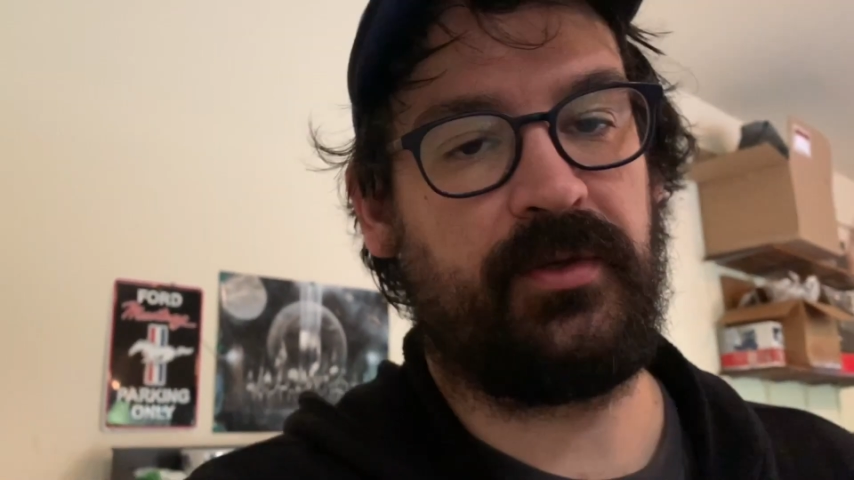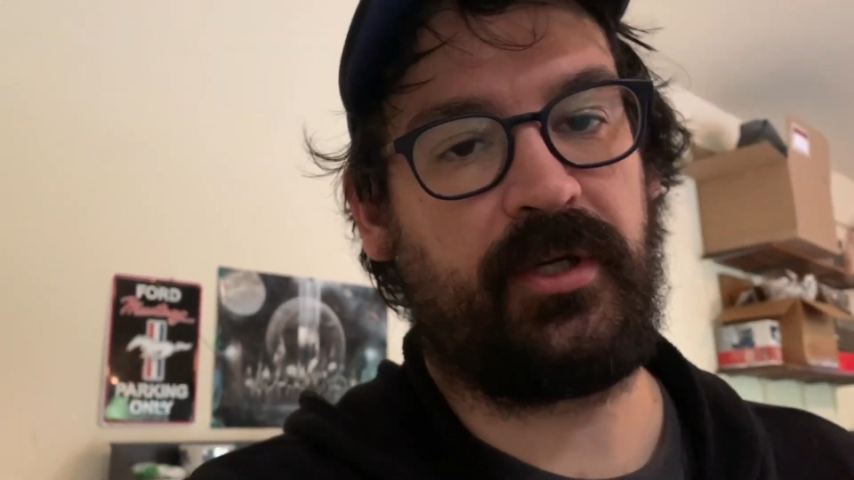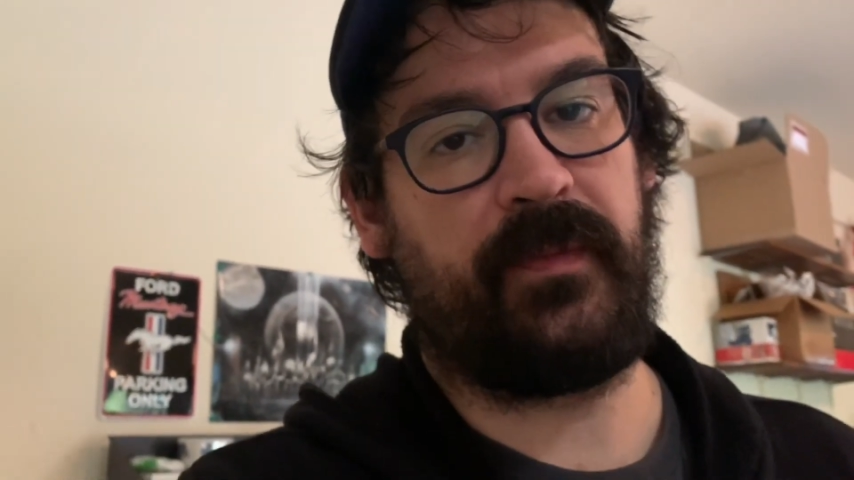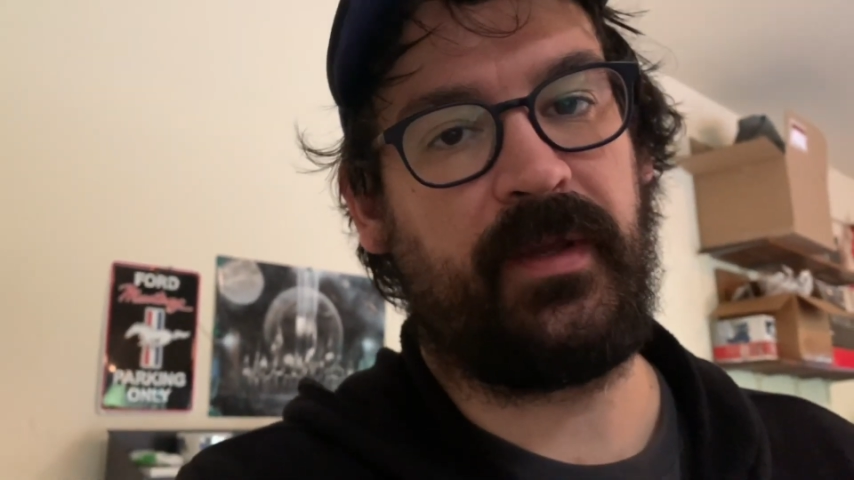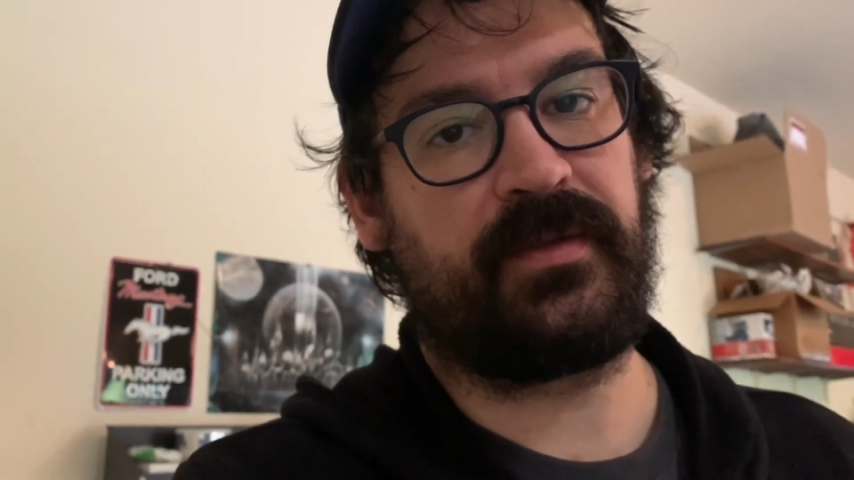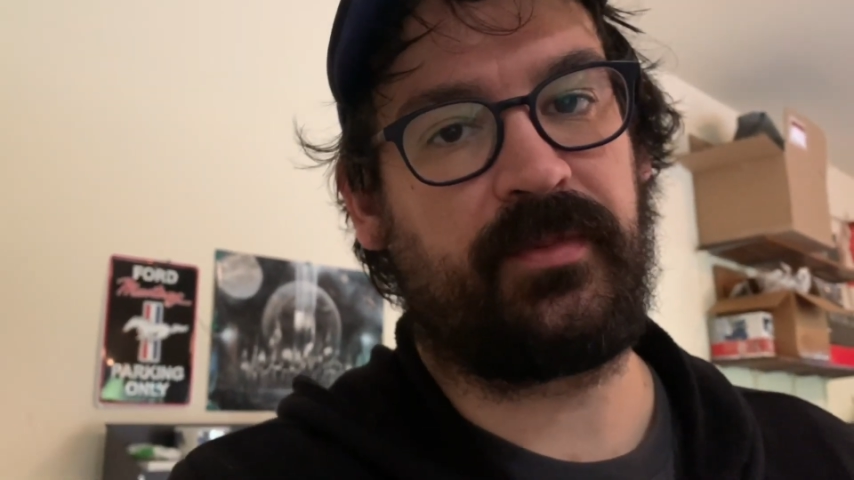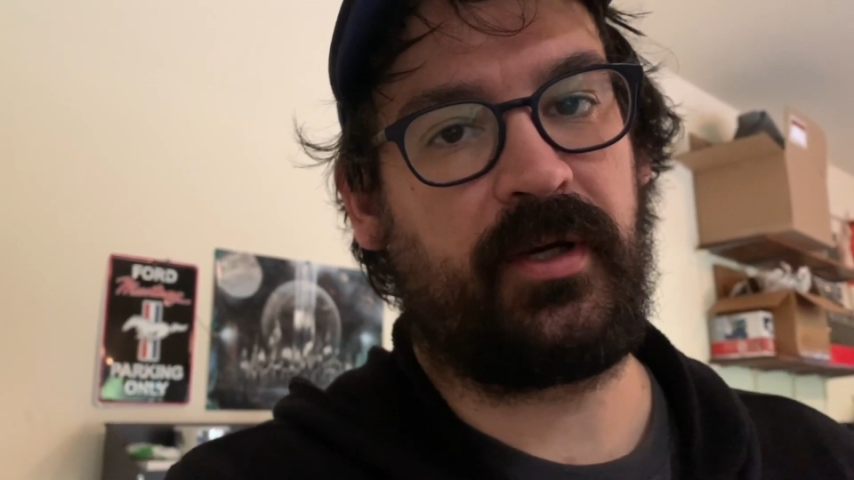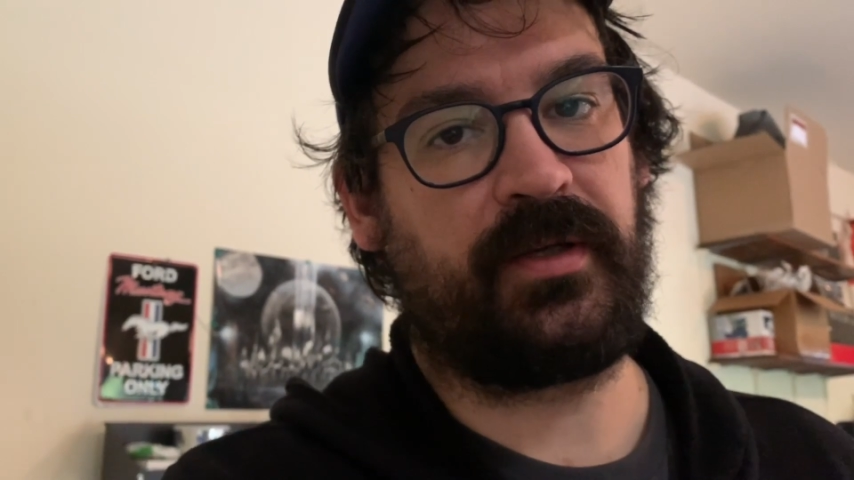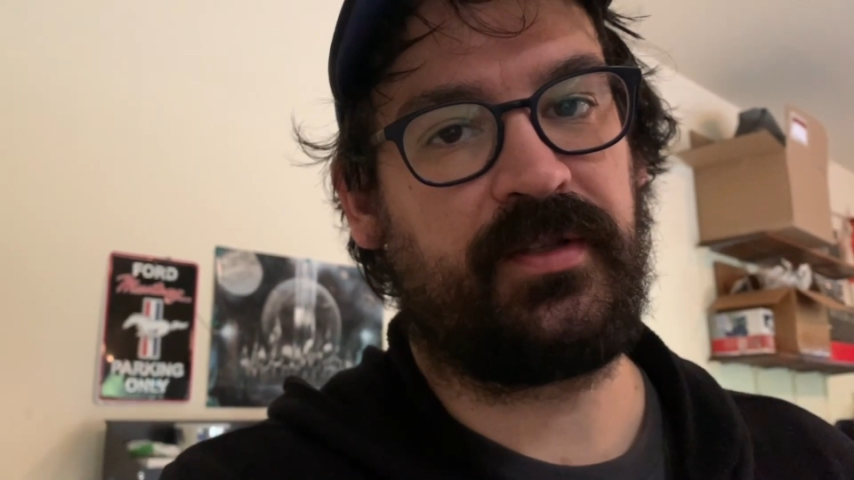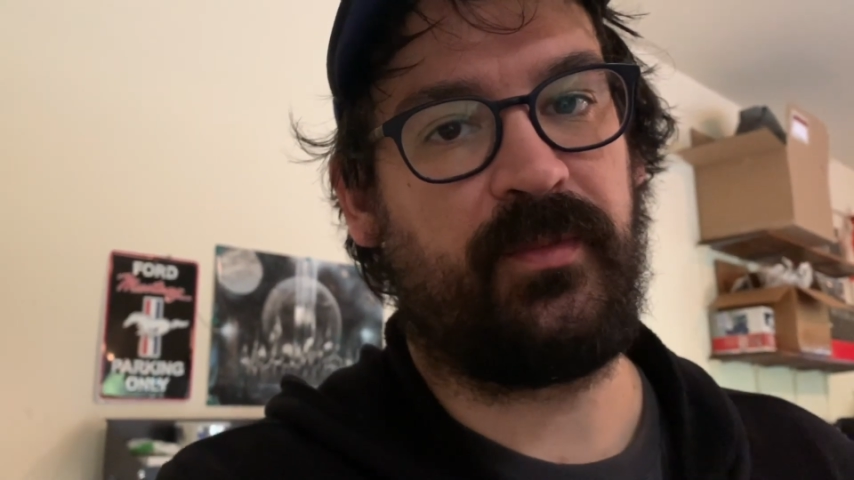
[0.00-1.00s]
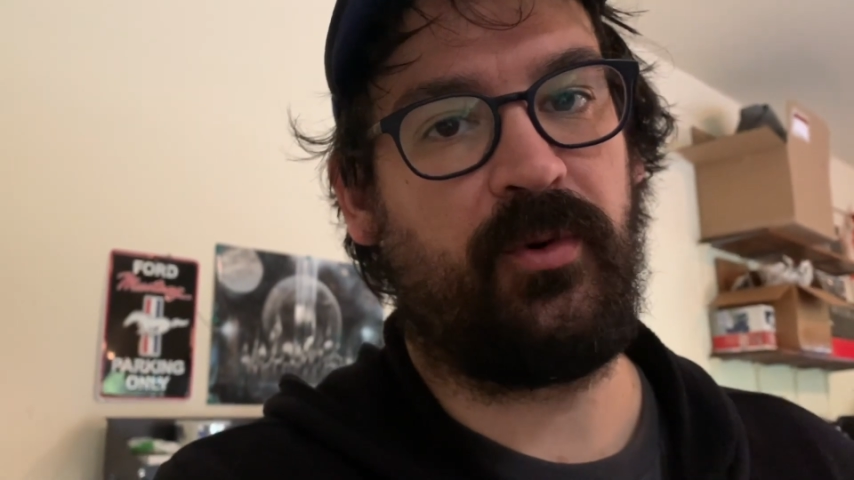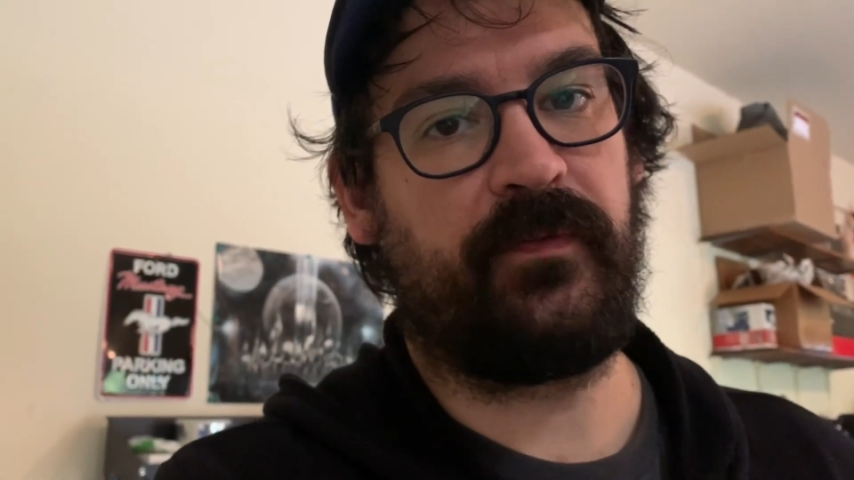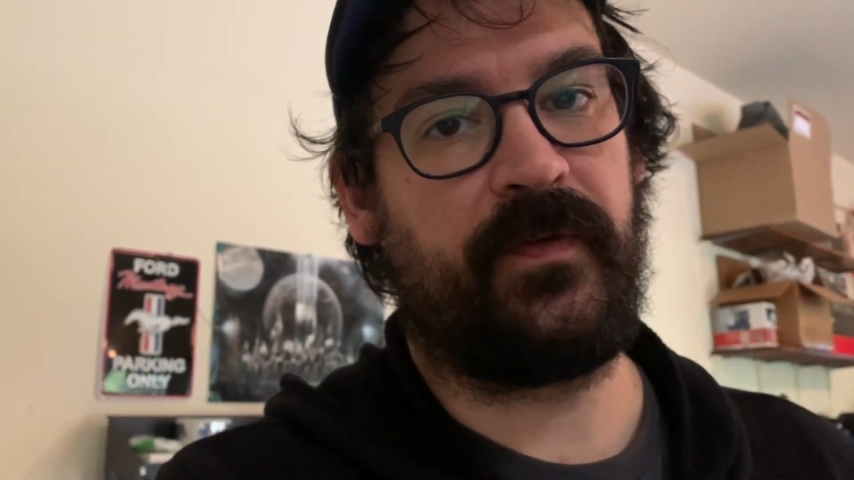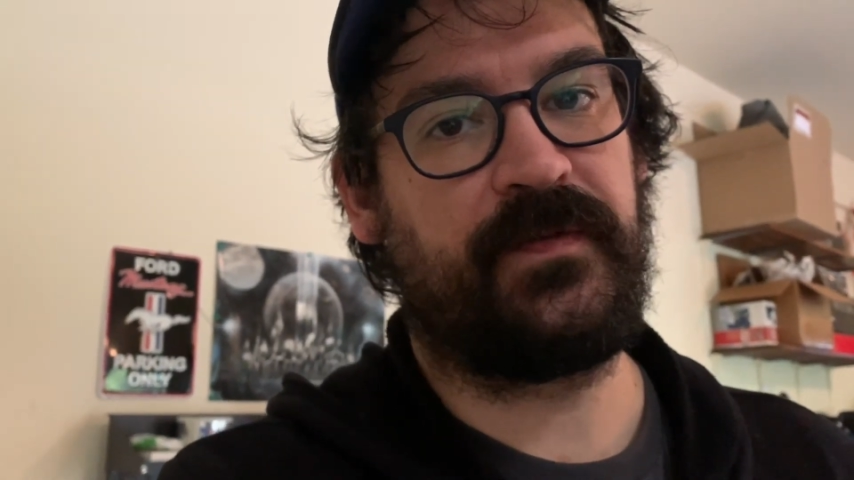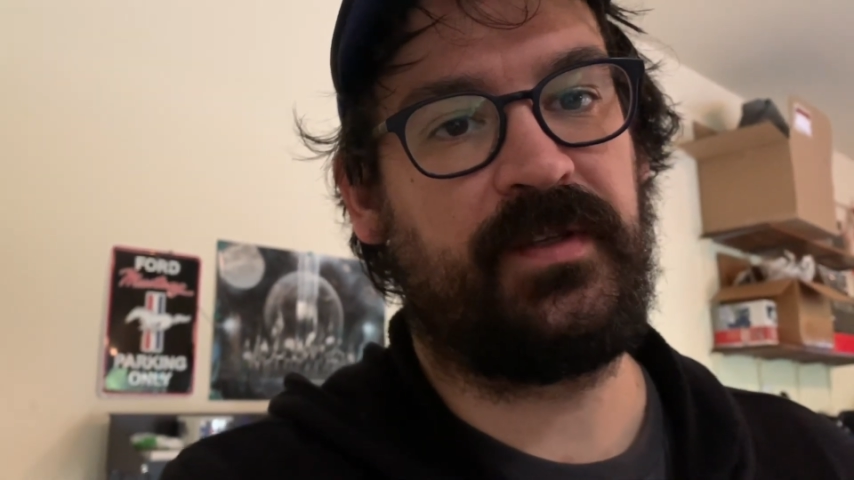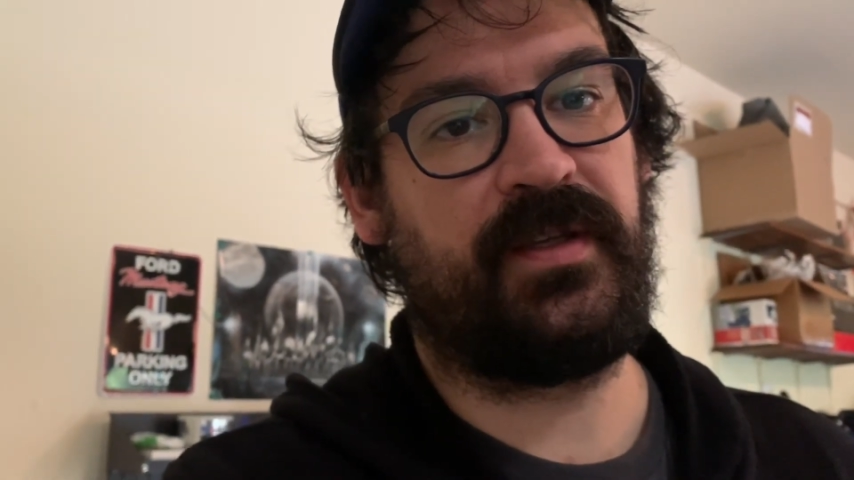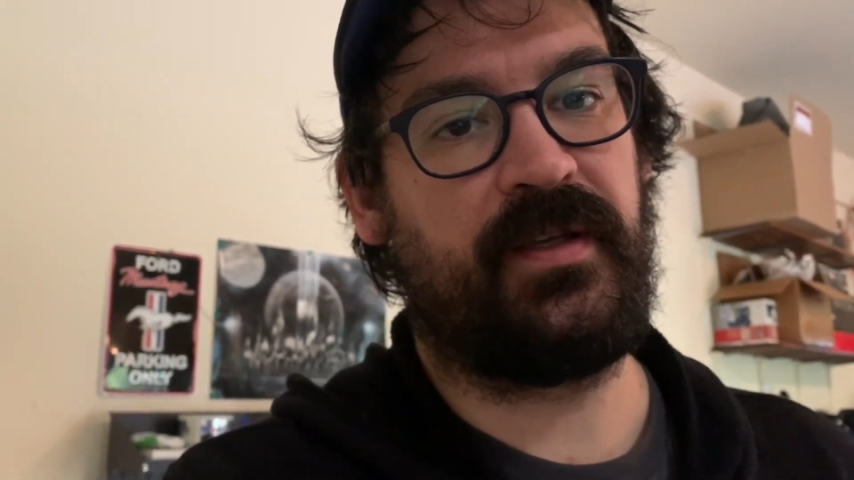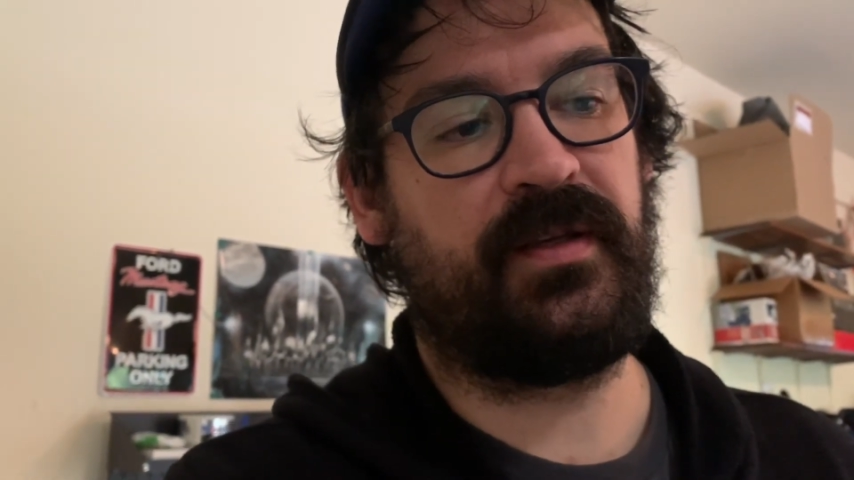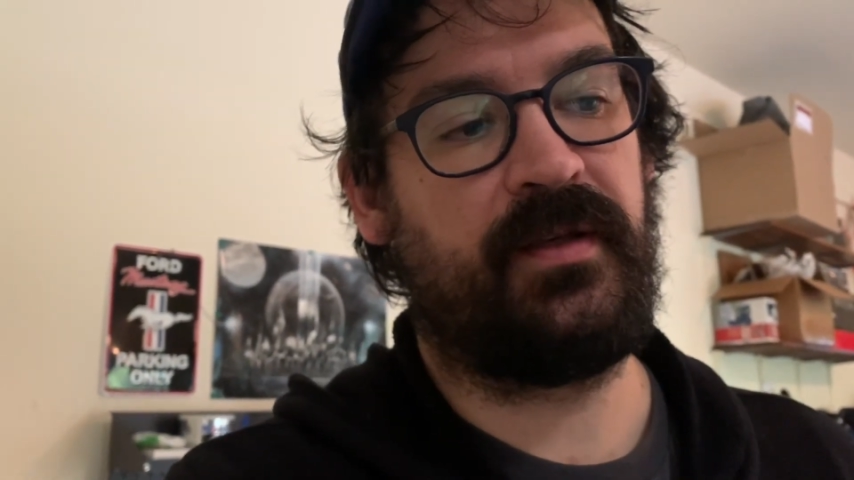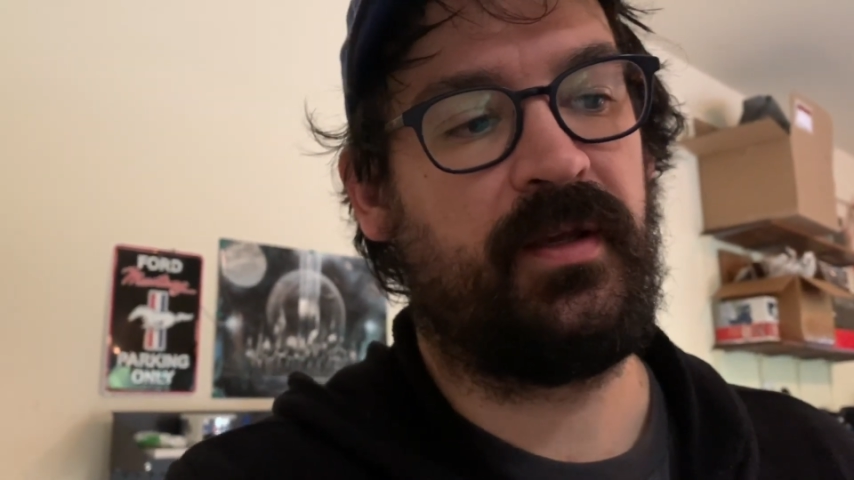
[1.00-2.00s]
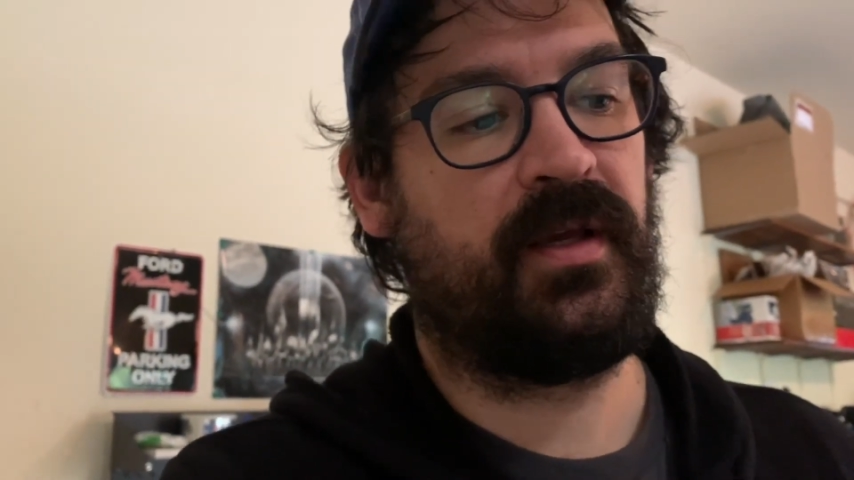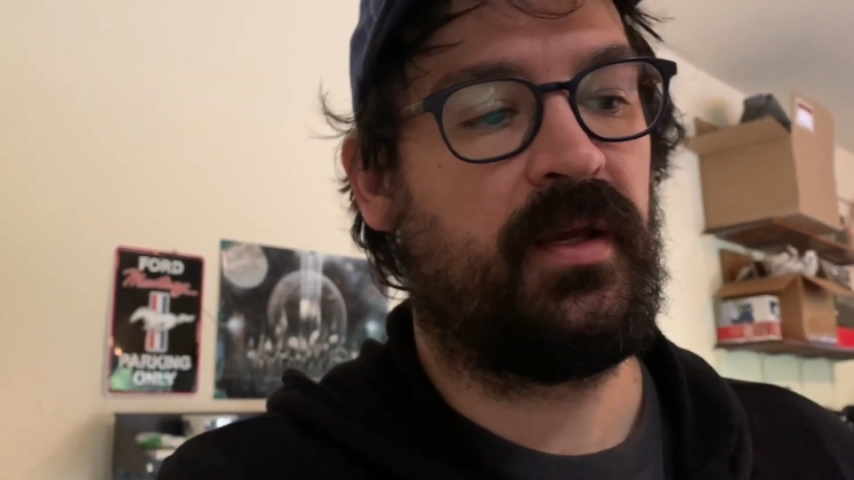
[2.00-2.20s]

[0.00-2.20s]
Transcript: try and make some progress on the Pour 15,